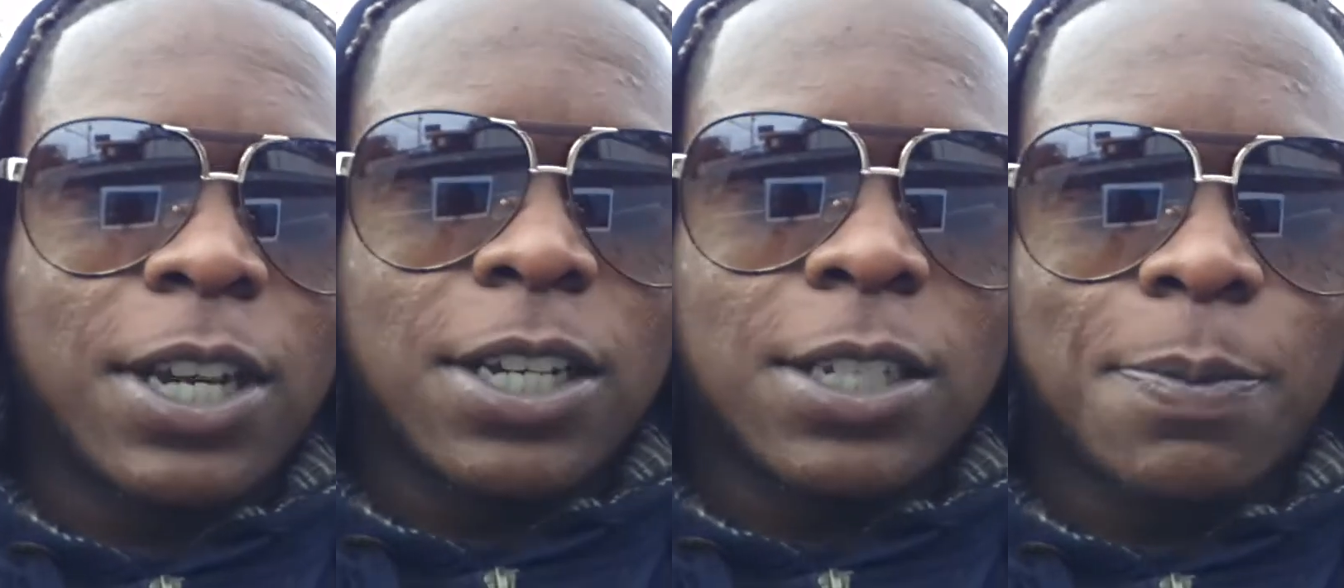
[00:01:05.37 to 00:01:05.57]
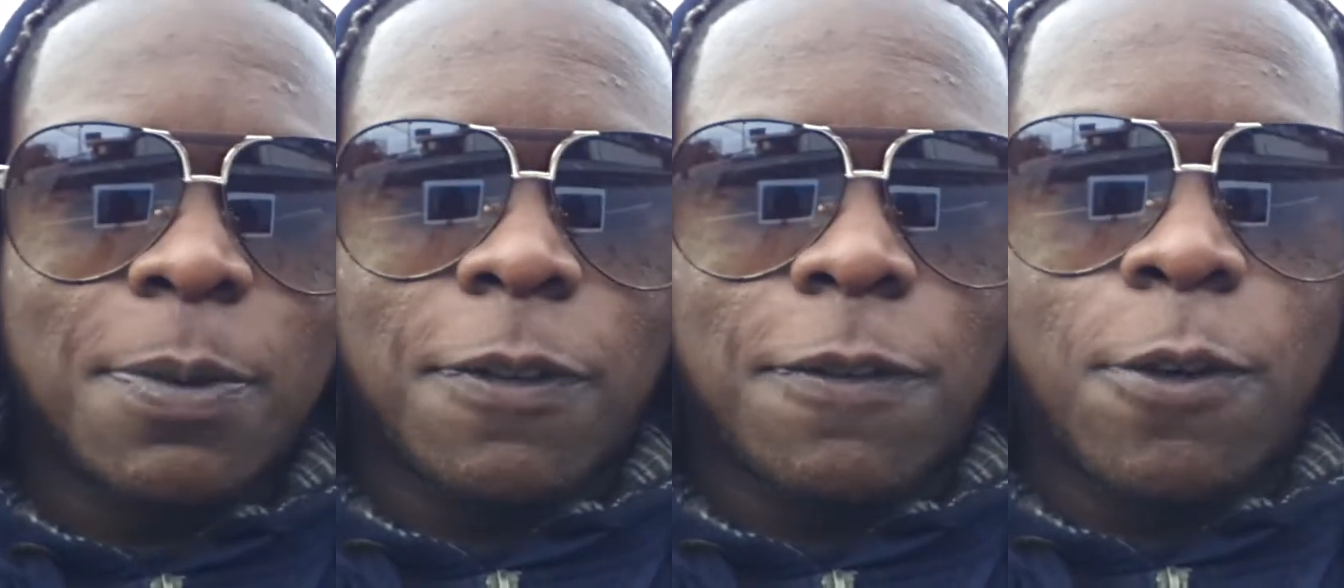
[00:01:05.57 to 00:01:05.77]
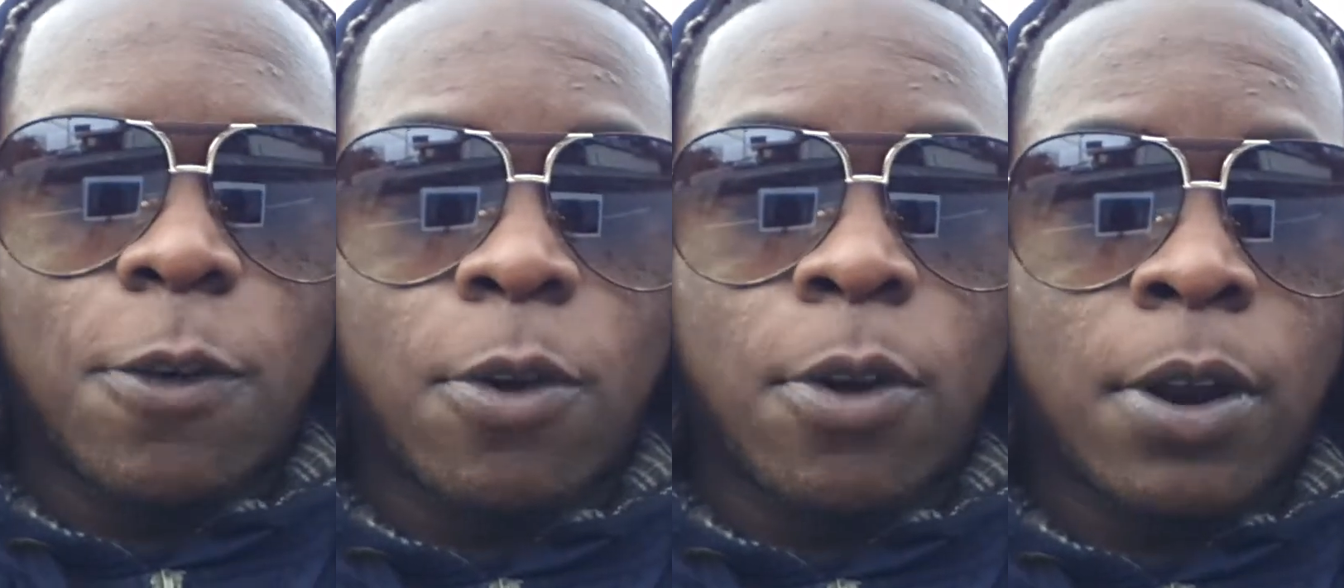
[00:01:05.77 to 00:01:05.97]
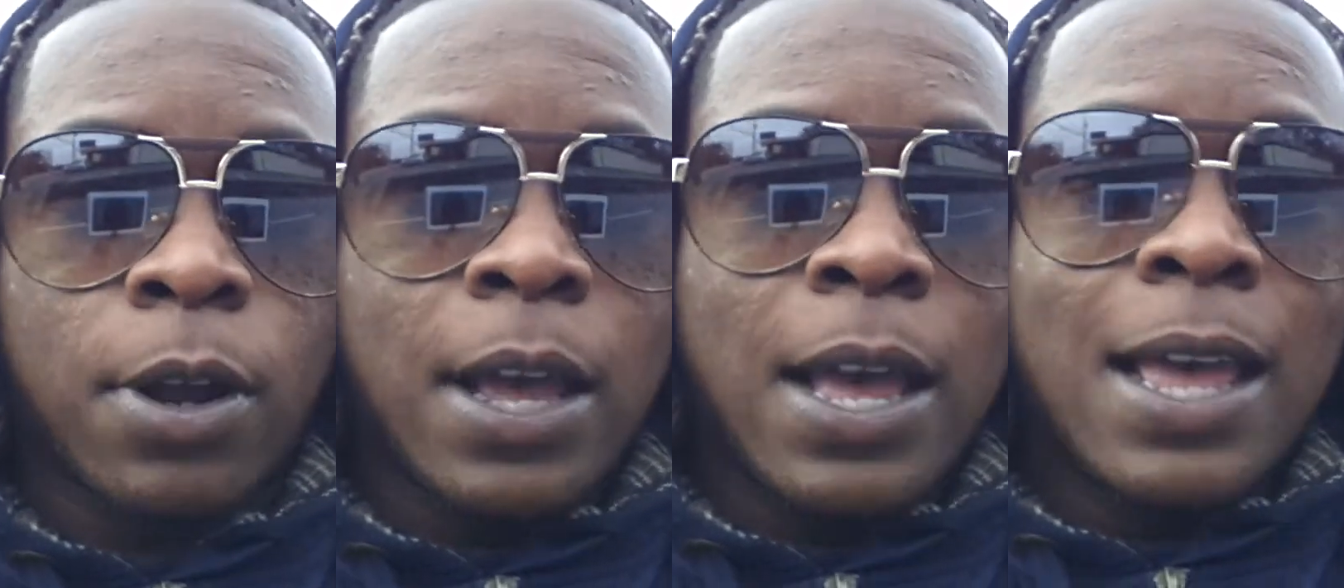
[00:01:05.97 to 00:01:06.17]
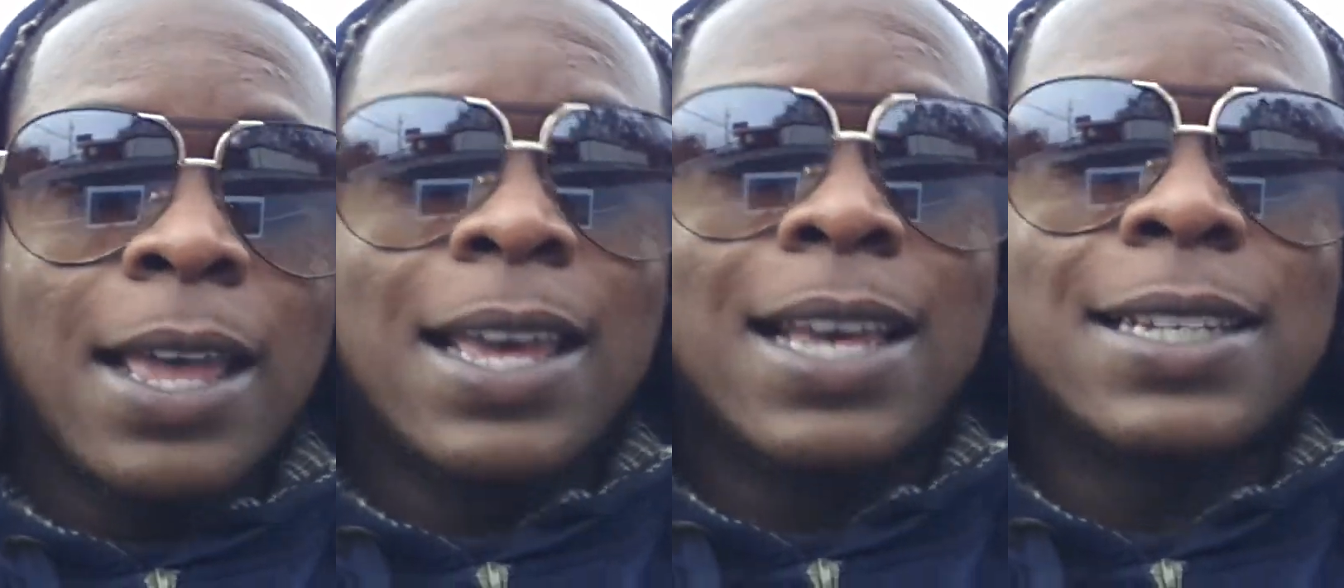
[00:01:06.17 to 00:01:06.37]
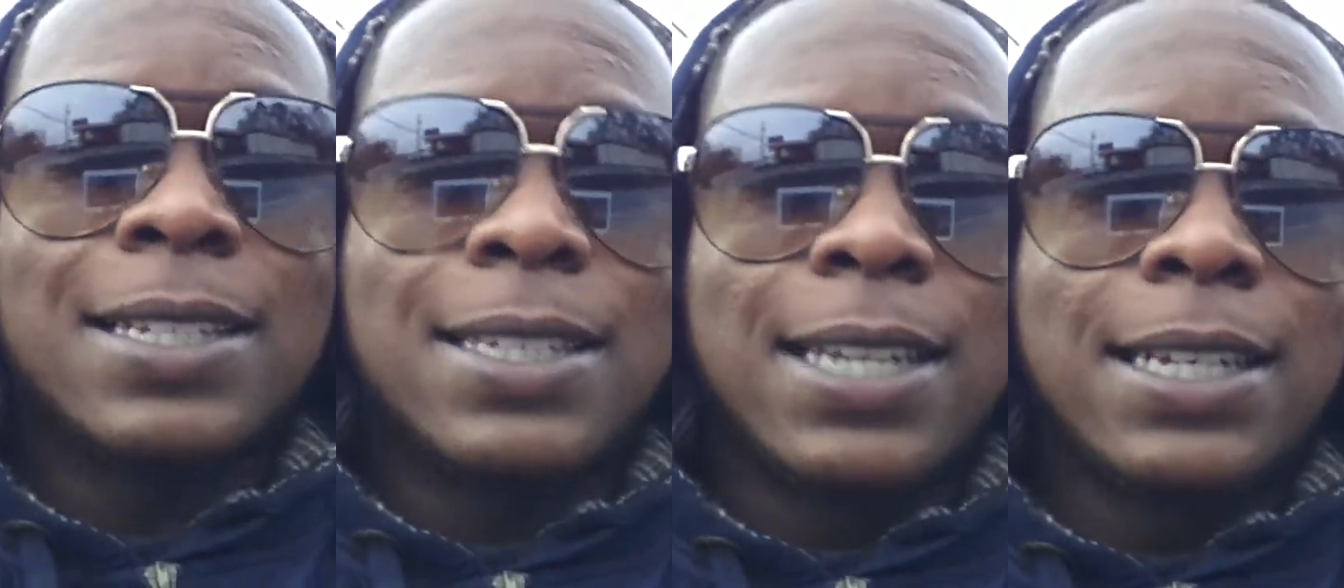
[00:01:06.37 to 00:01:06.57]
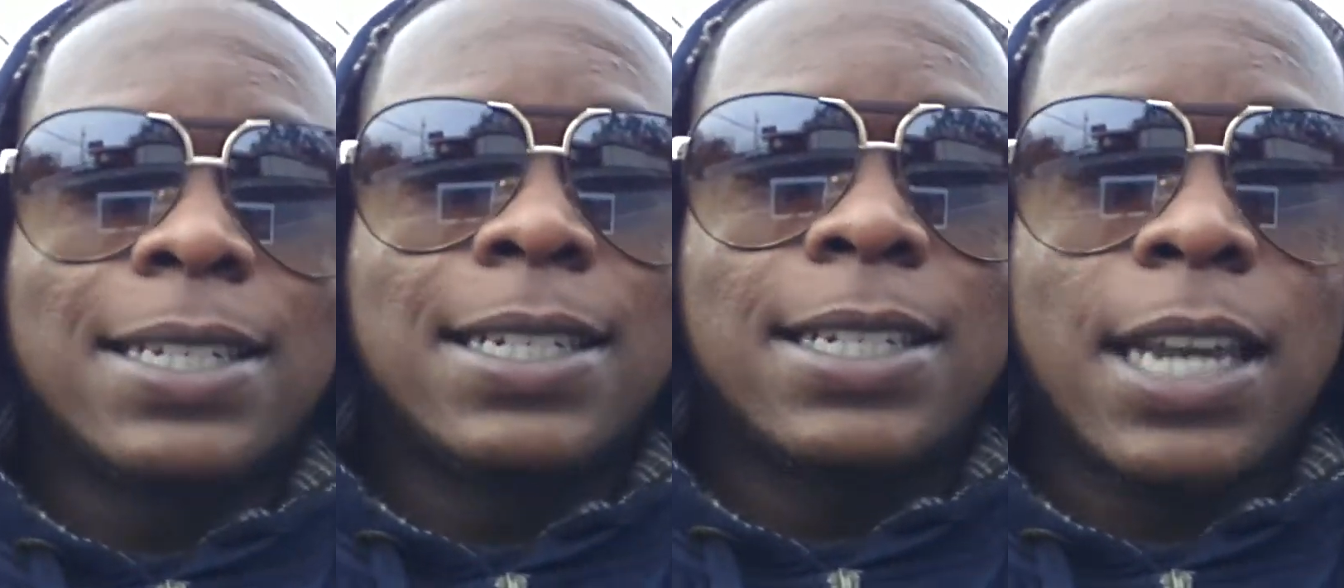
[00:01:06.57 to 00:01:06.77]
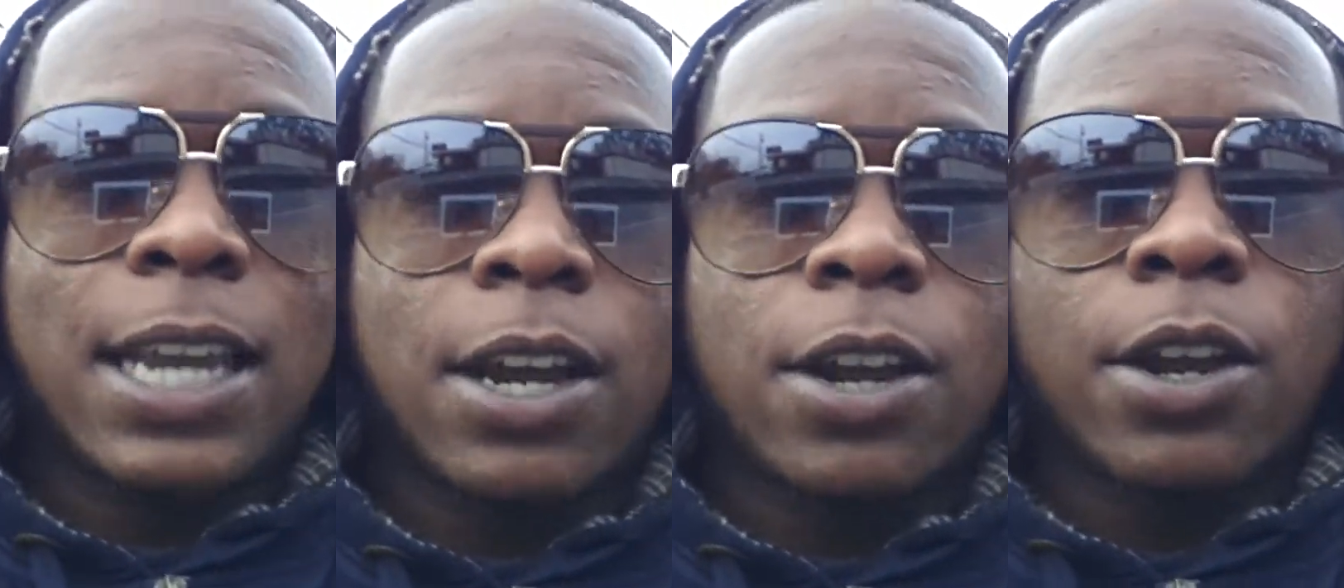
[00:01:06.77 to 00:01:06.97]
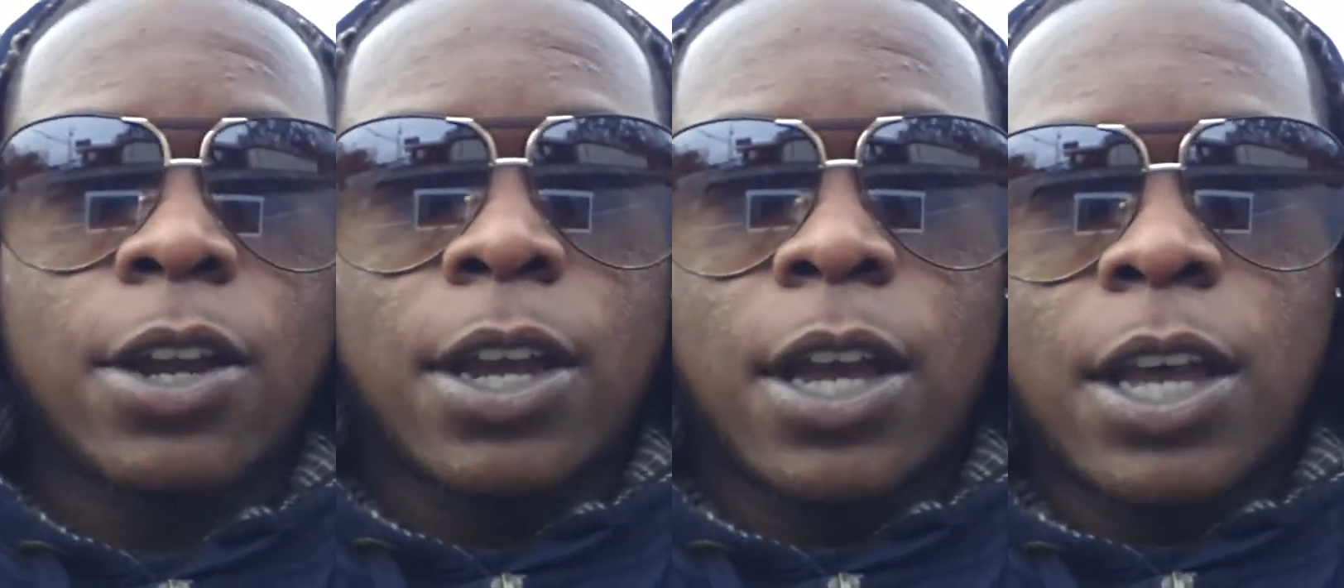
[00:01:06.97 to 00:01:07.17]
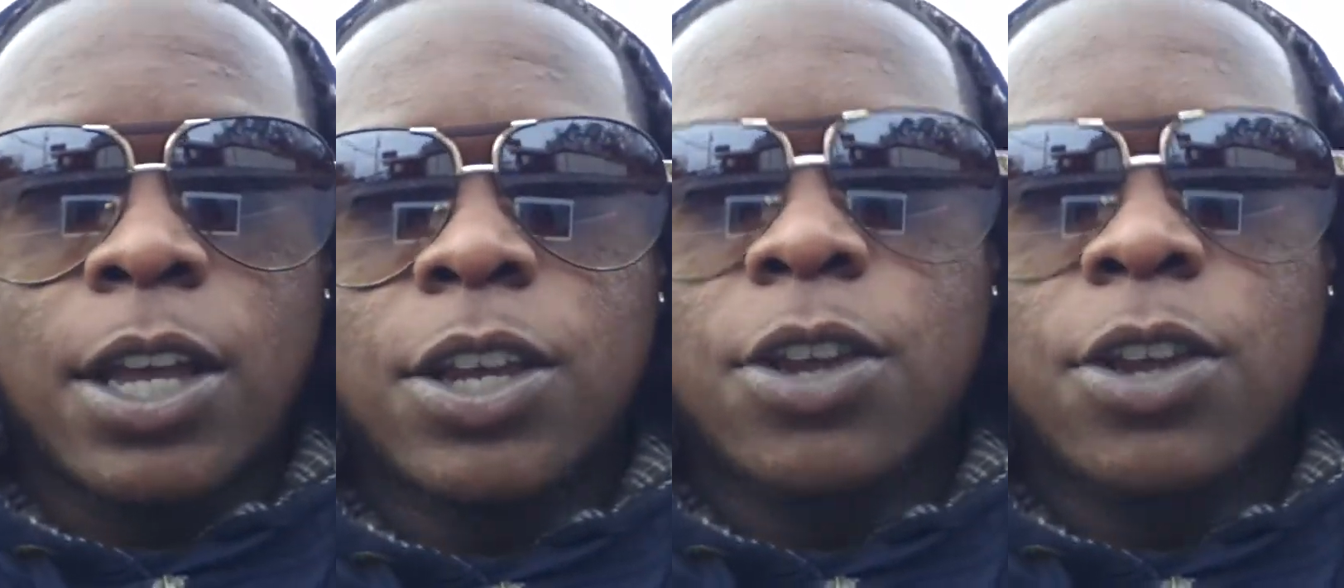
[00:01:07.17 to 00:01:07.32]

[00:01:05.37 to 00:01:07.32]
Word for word: years before because this year